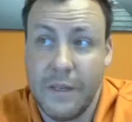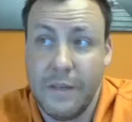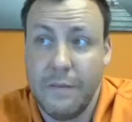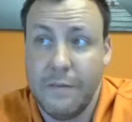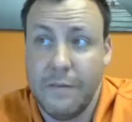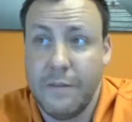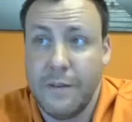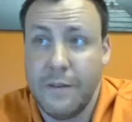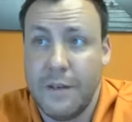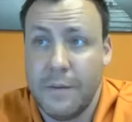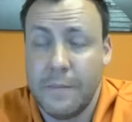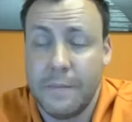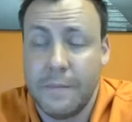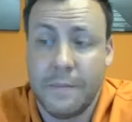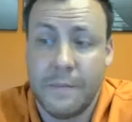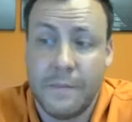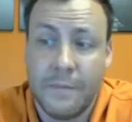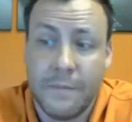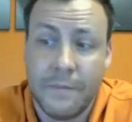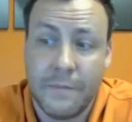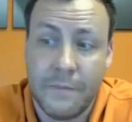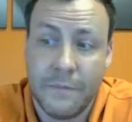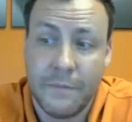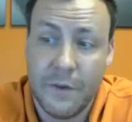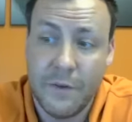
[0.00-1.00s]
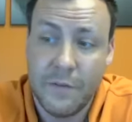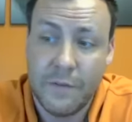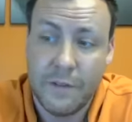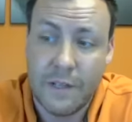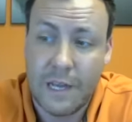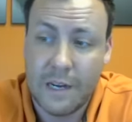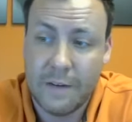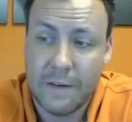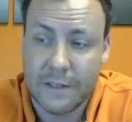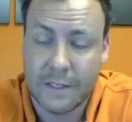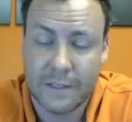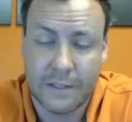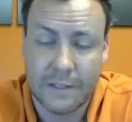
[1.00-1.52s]
have we have a
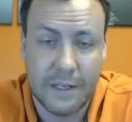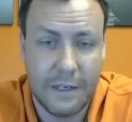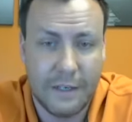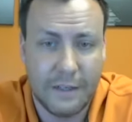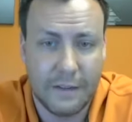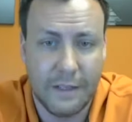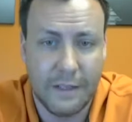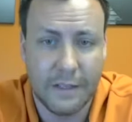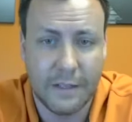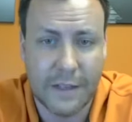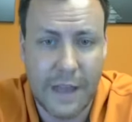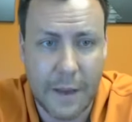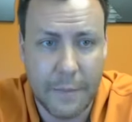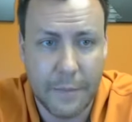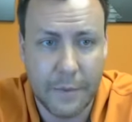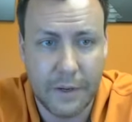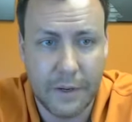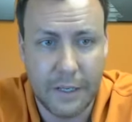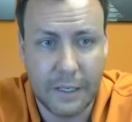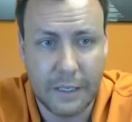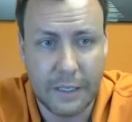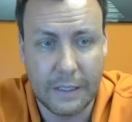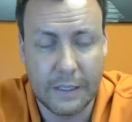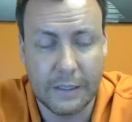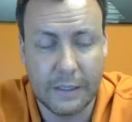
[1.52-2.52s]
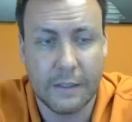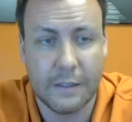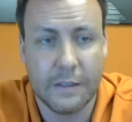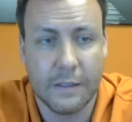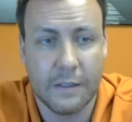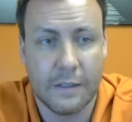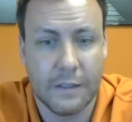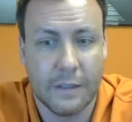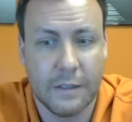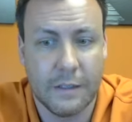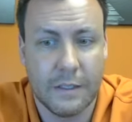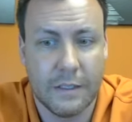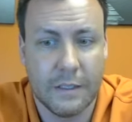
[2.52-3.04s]
lot of exciting things happening, and
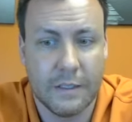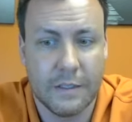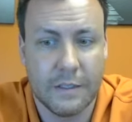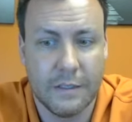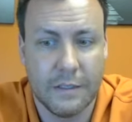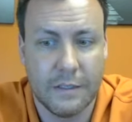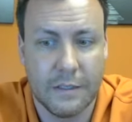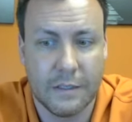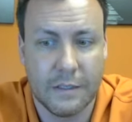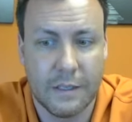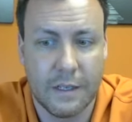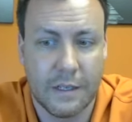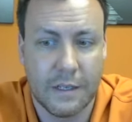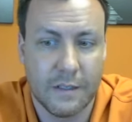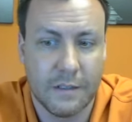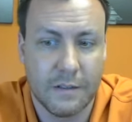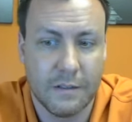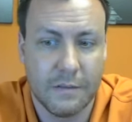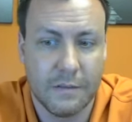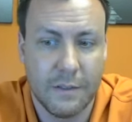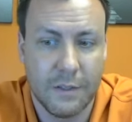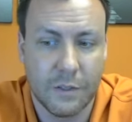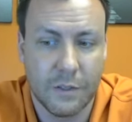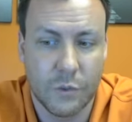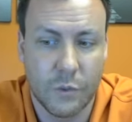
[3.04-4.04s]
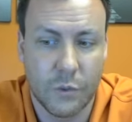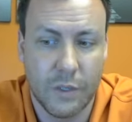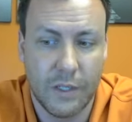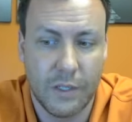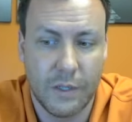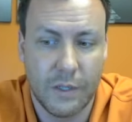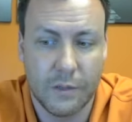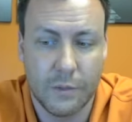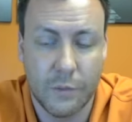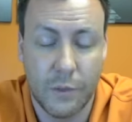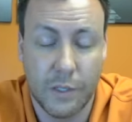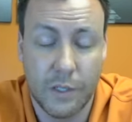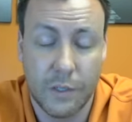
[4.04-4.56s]
this is
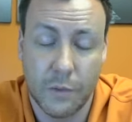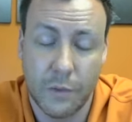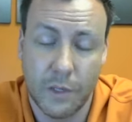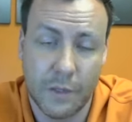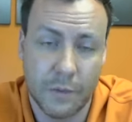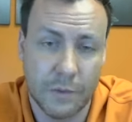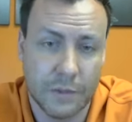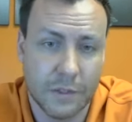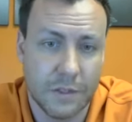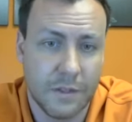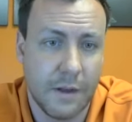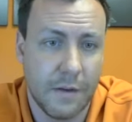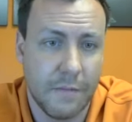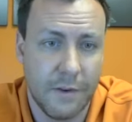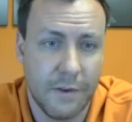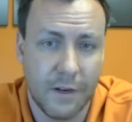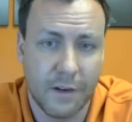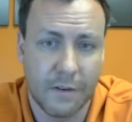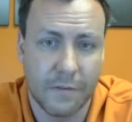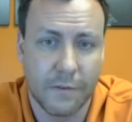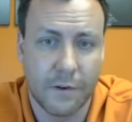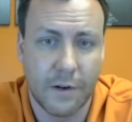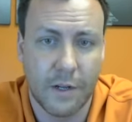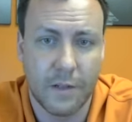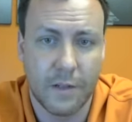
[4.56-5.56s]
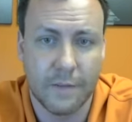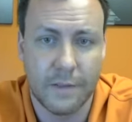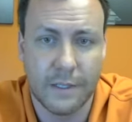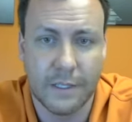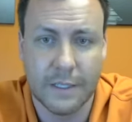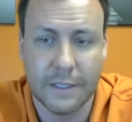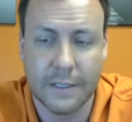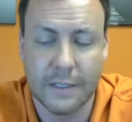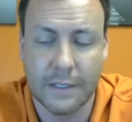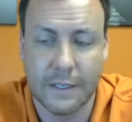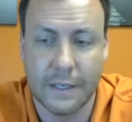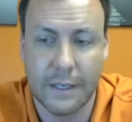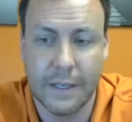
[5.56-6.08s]
2020 was a tough year for all of
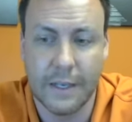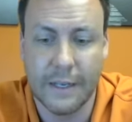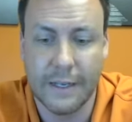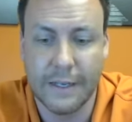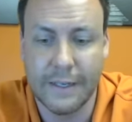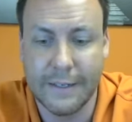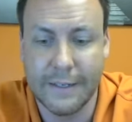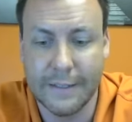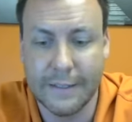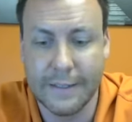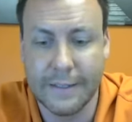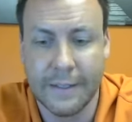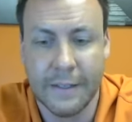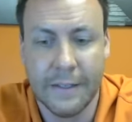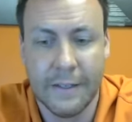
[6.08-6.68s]
us, and